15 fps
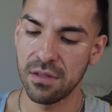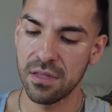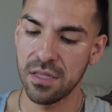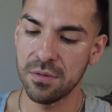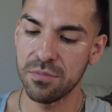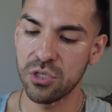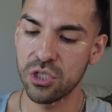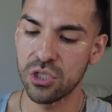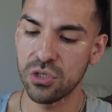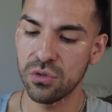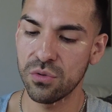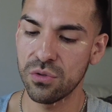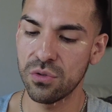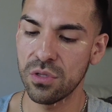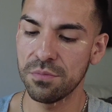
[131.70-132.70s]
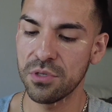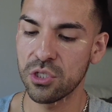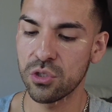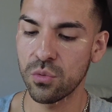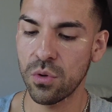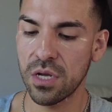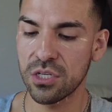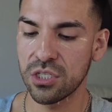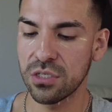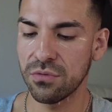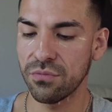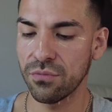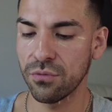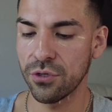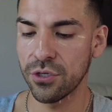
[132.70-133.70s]
Let me show you. Let me swatch it
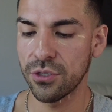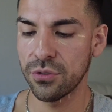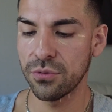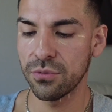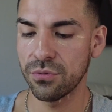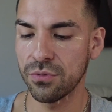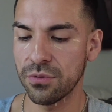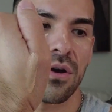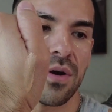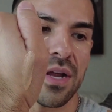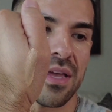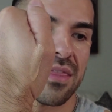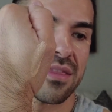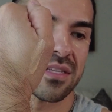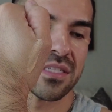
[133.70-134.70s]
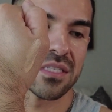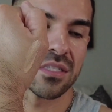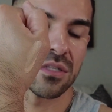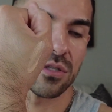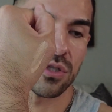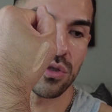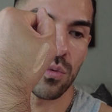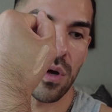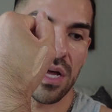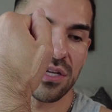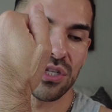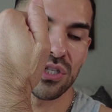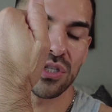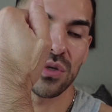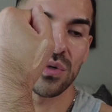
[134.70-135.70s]
for you. All right, and this is a
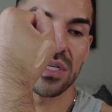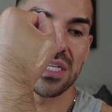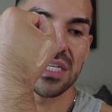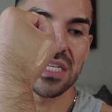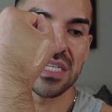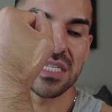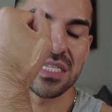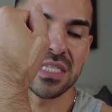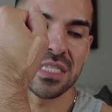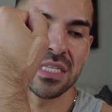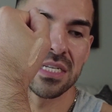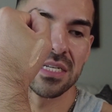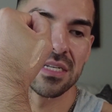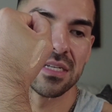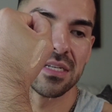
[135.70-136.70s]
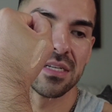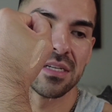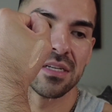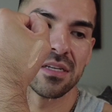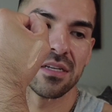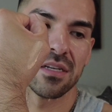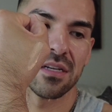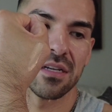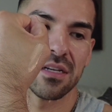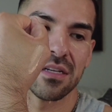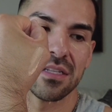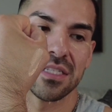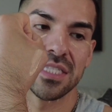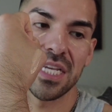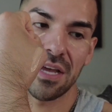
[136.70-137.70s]
swatch. So it is
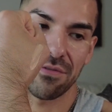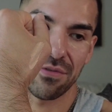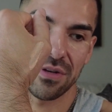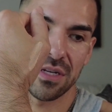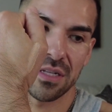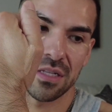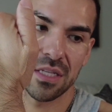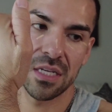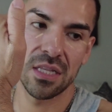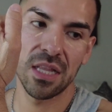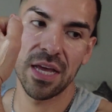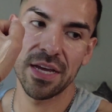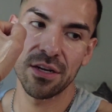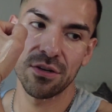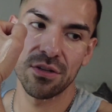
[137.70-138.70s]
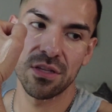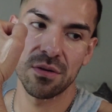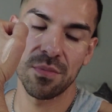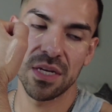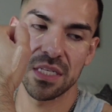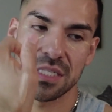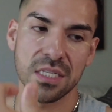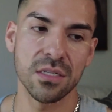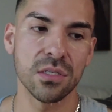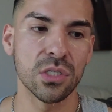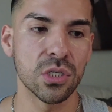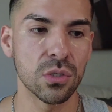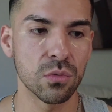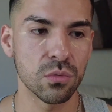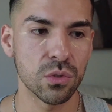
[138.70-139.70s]
definitely lighter than my skin
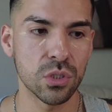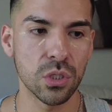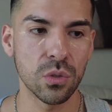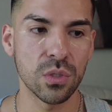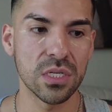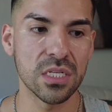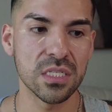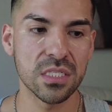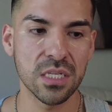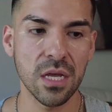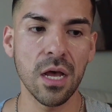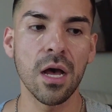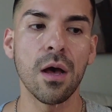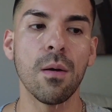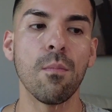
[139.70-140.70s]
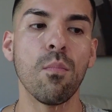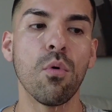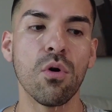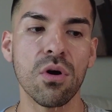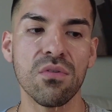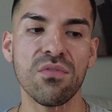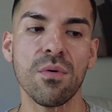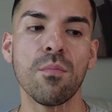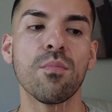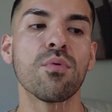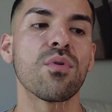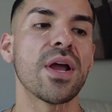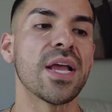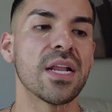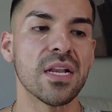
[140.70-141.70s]
tone. So it is more of a
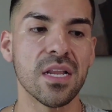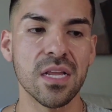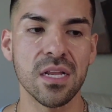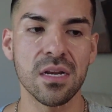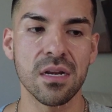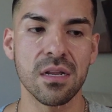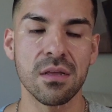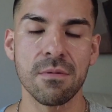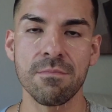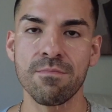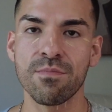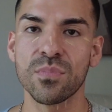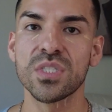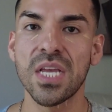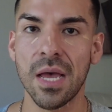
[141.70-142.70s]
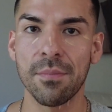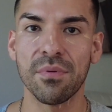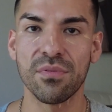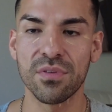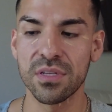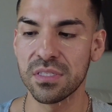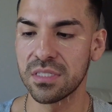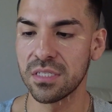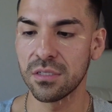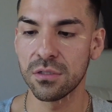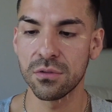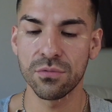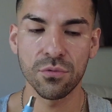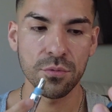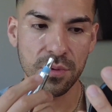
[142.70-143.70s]
brightening type of concealer
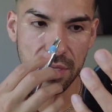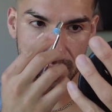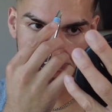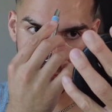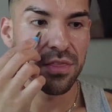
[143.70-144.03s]
for me.